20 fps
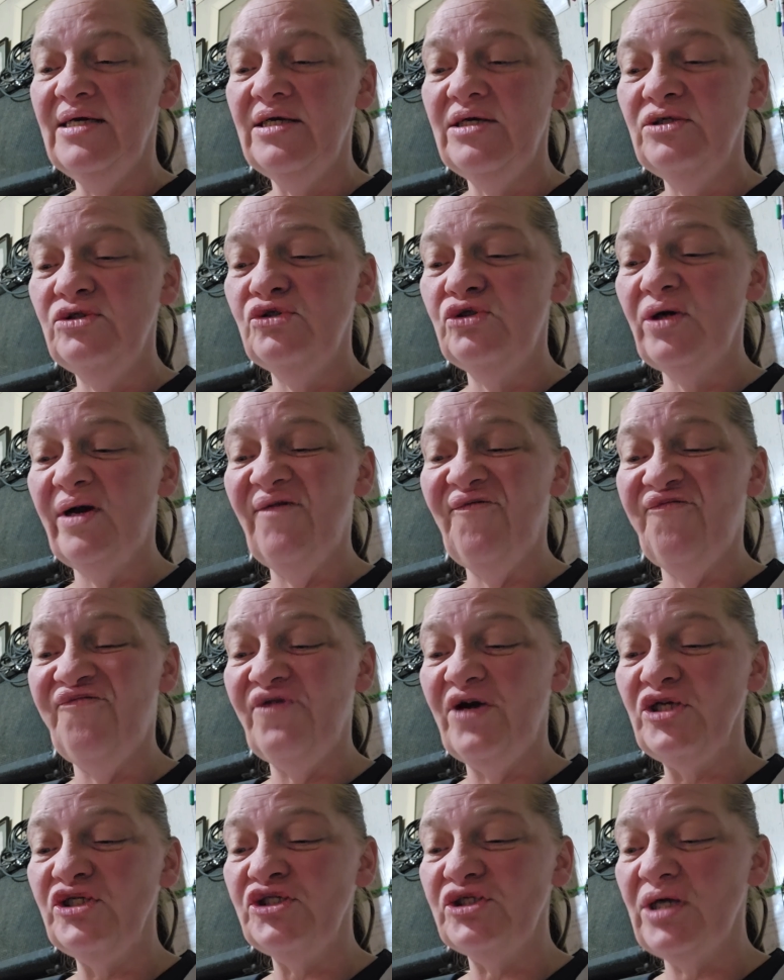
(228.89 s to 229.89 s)
Enjoy
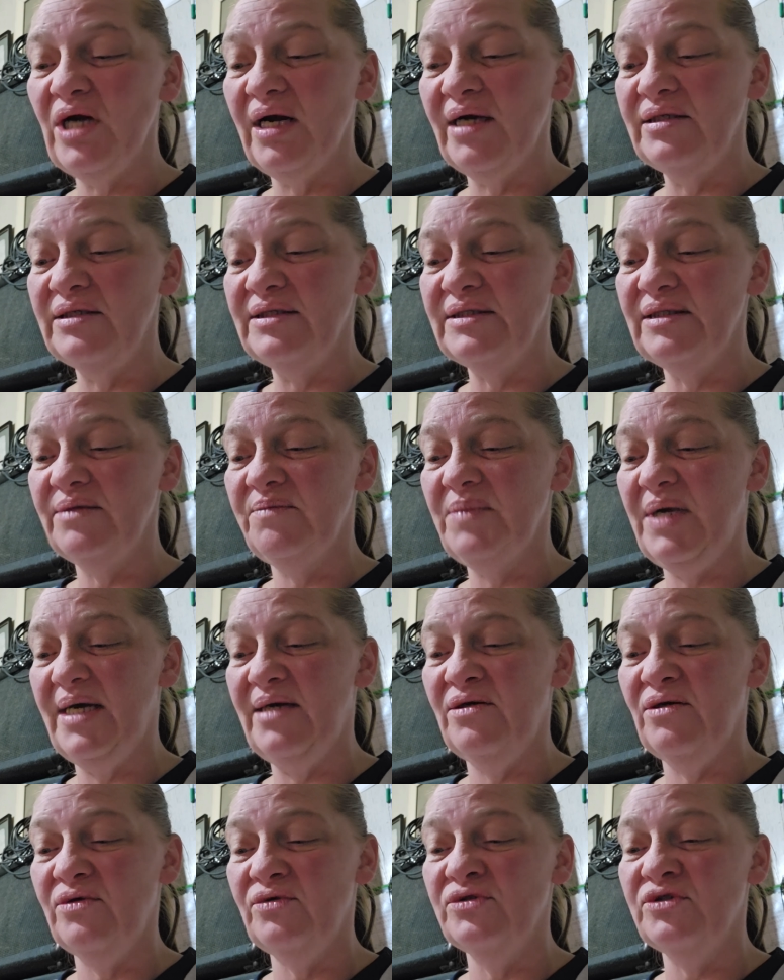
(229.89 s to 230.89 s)
fresh garden
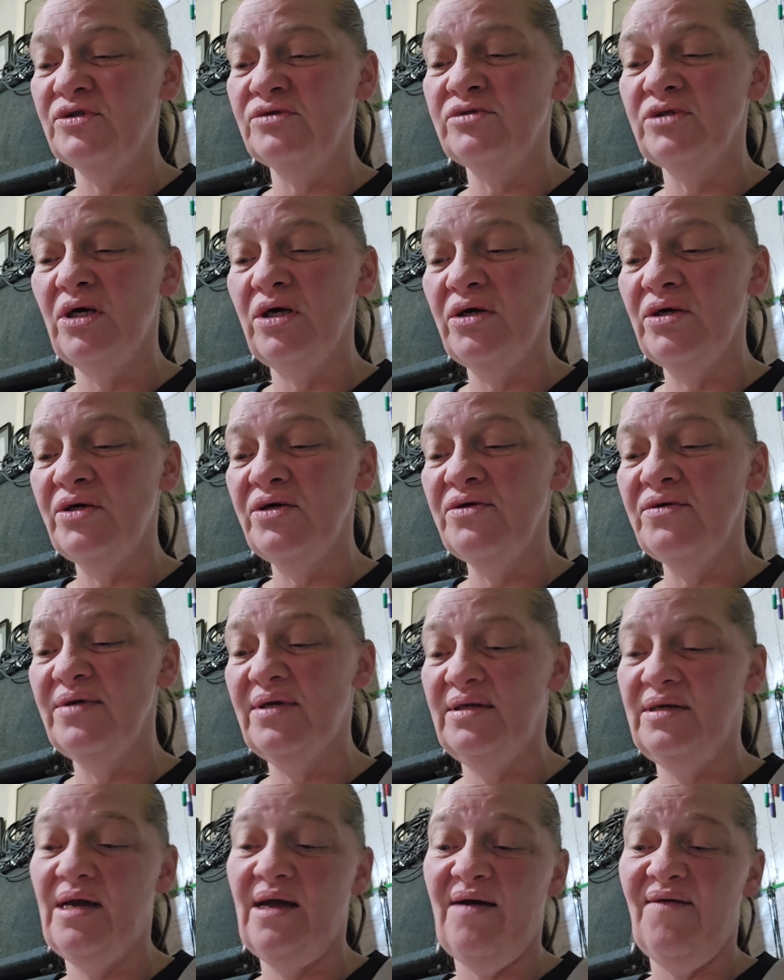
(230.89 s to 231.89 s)
tomatoes longer
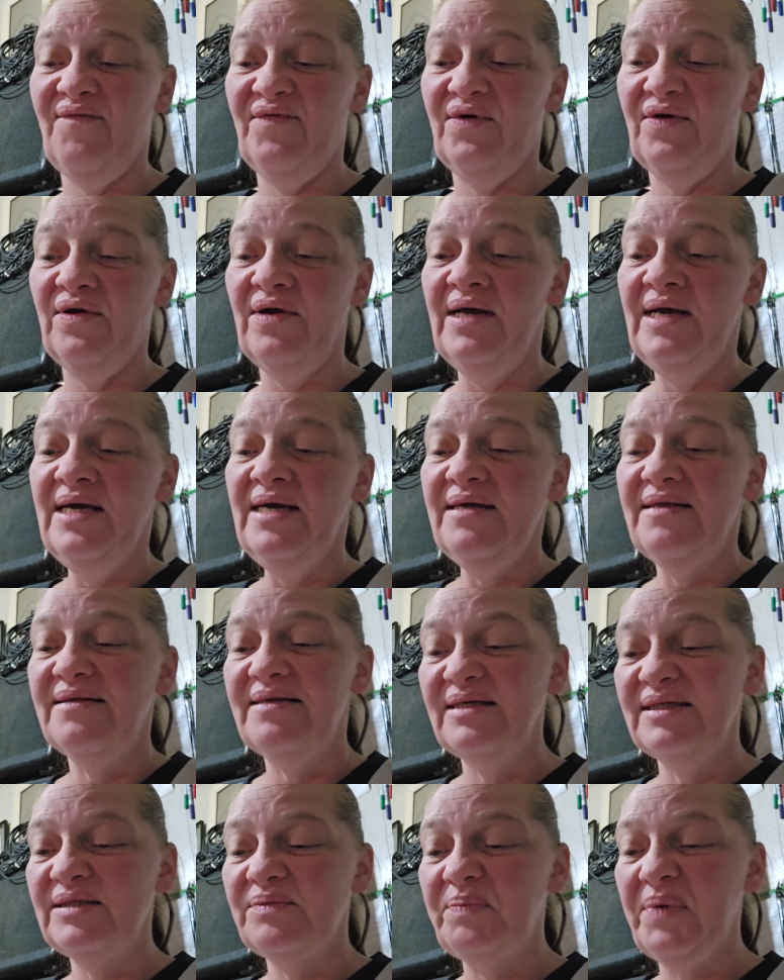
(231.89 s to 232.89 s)
than ever.
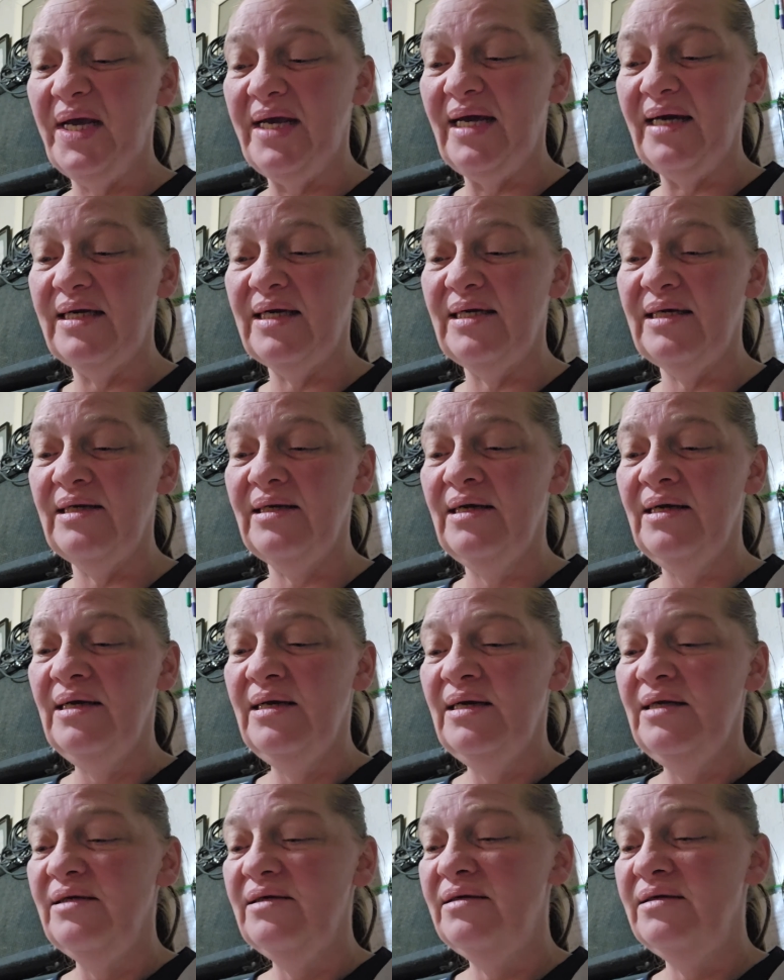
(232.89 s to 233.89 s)
This packet
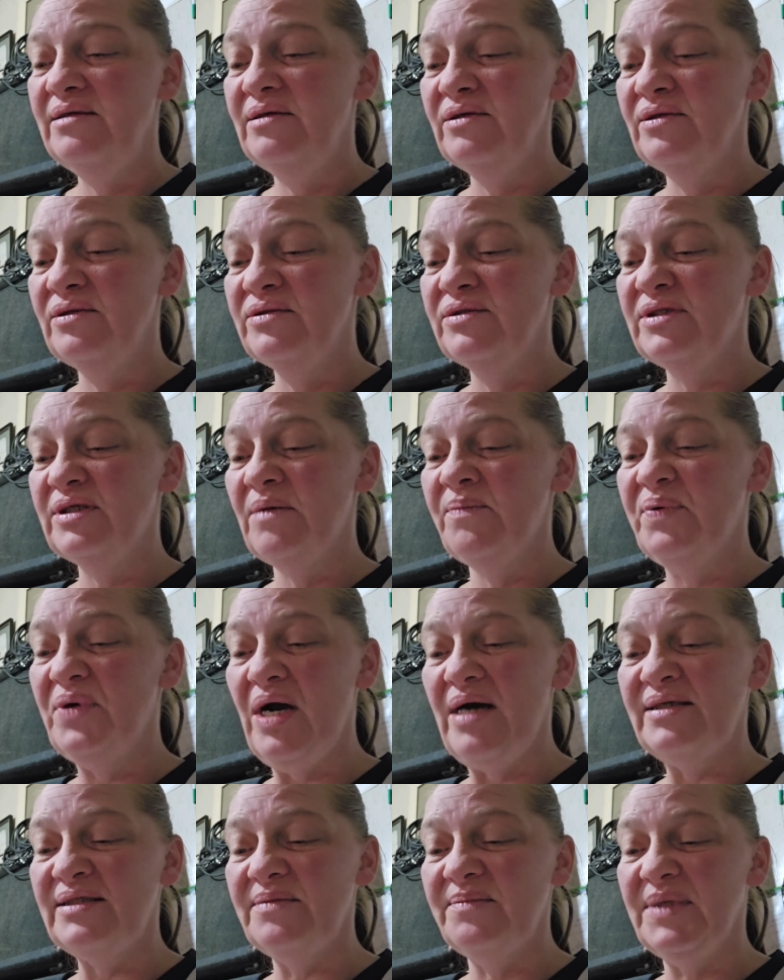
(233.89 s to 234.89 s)
yields
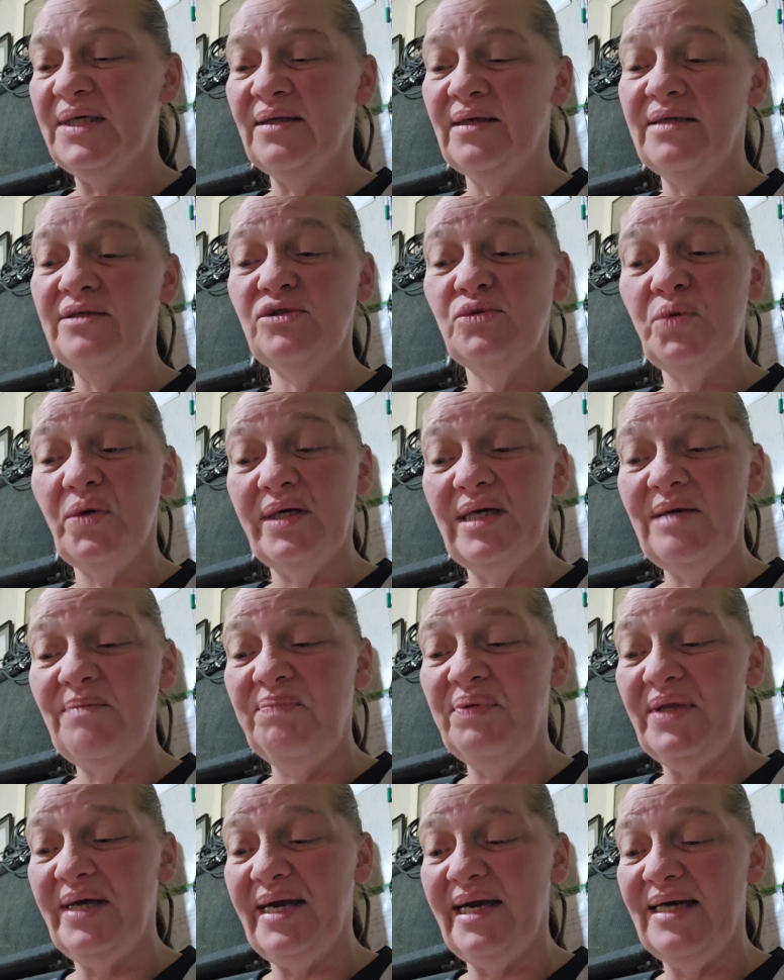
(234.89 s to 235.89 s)
approximately 20
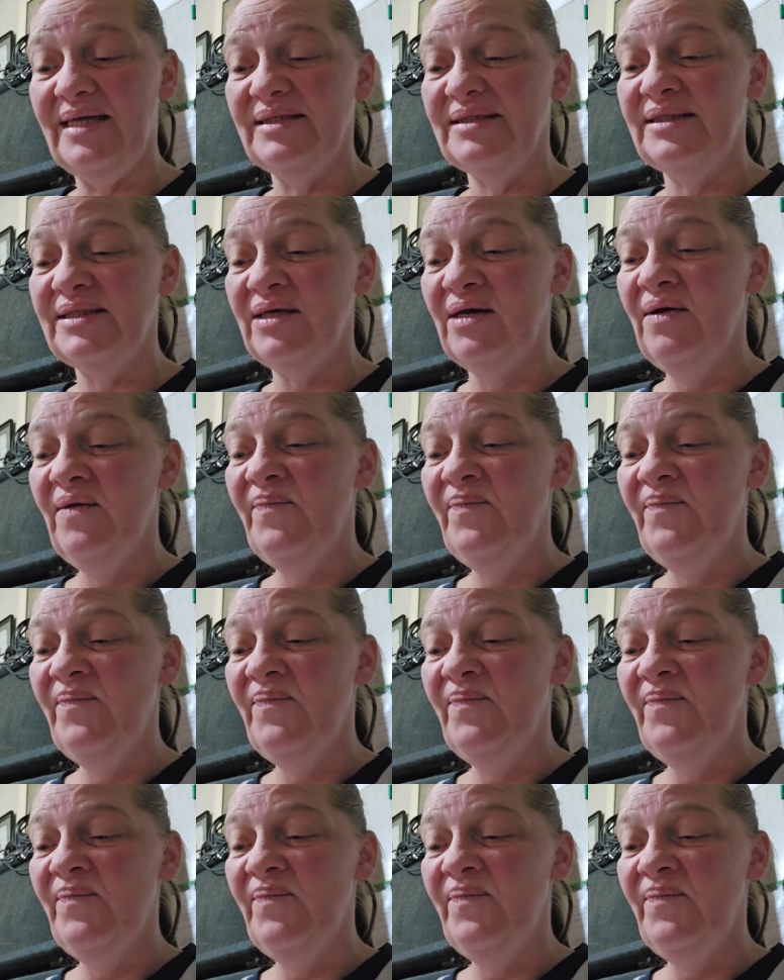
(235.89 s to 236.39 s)
plants